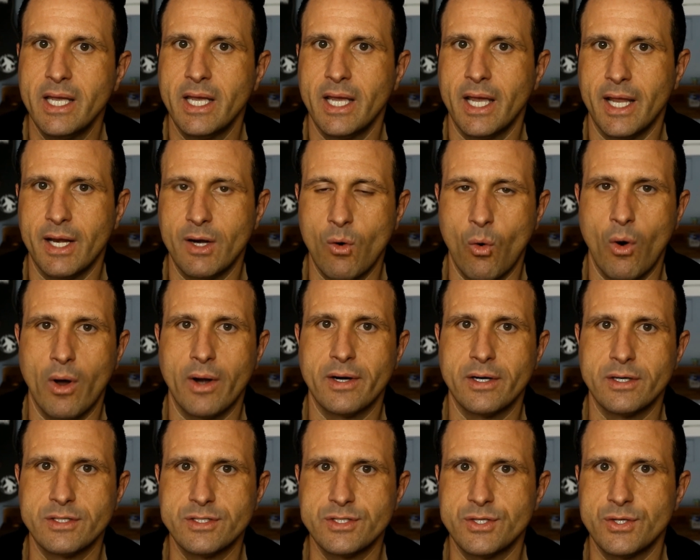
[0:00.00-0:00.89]
in
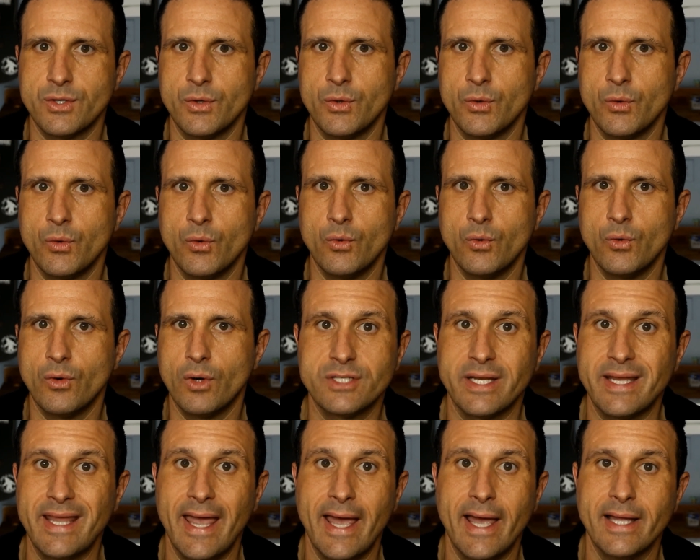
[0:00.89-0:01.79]
order to
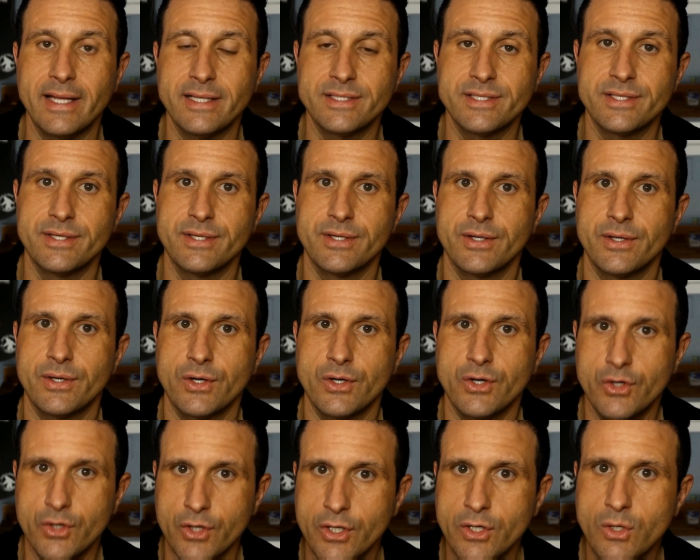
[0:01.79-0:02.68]
get
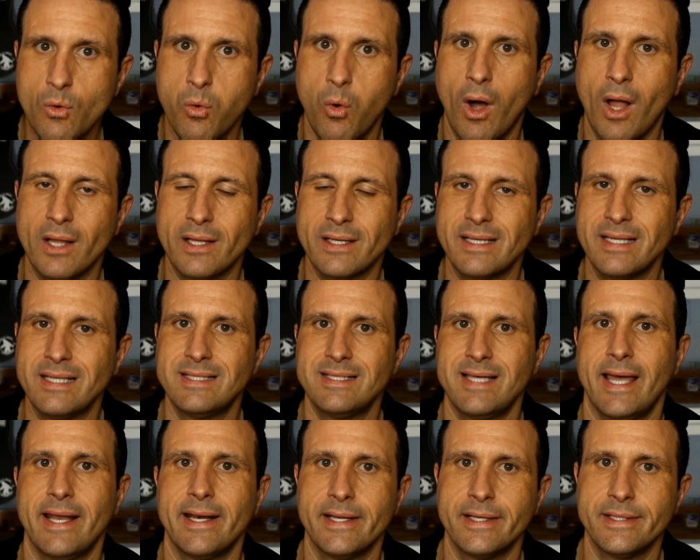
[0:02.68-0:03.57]
good quality
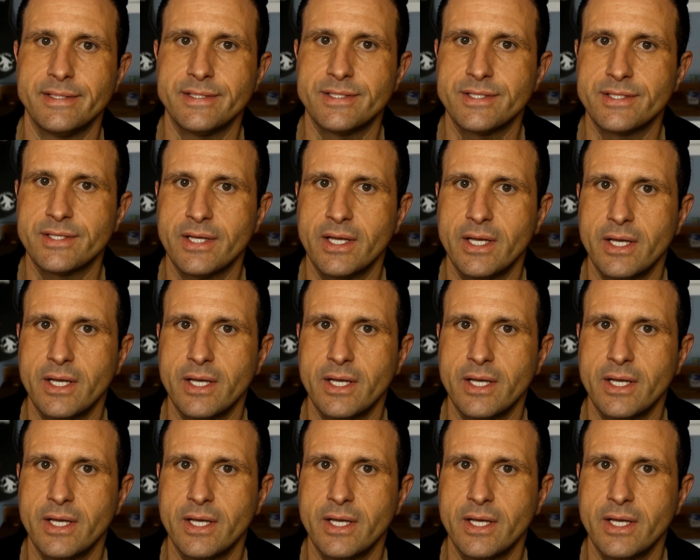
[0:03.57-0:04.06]
tenants.